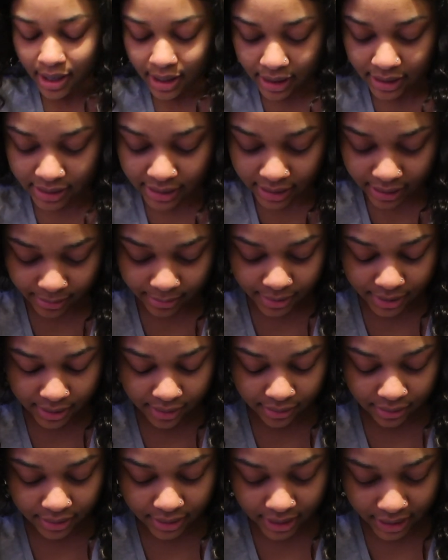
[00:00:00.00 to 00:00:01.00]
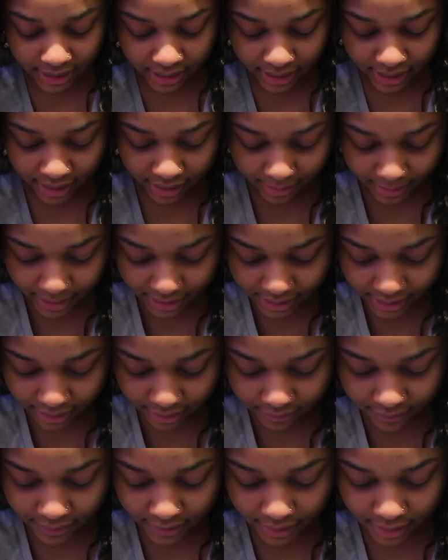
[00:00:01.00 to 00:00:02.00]
I said I was just gonna dedicate
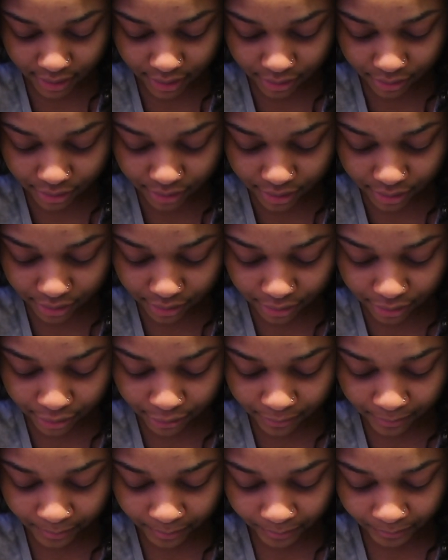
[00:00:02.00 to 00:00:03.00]
myself to YouTube